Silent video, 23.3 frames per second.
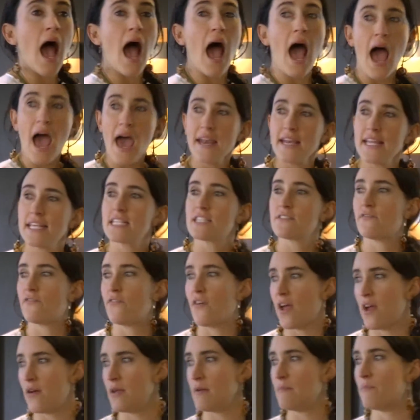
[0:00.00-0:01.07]
And it's
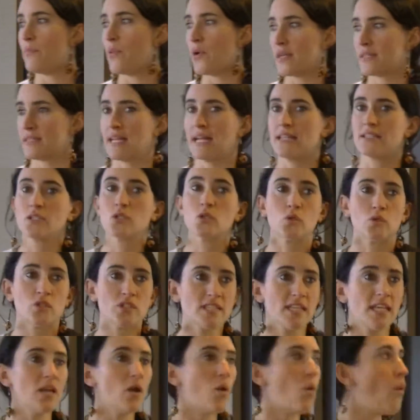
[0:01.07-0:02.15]
very important to
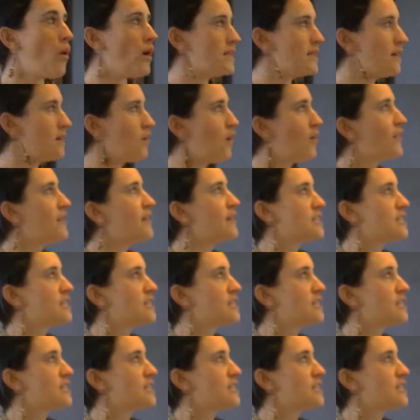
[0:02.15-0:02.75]
see what are other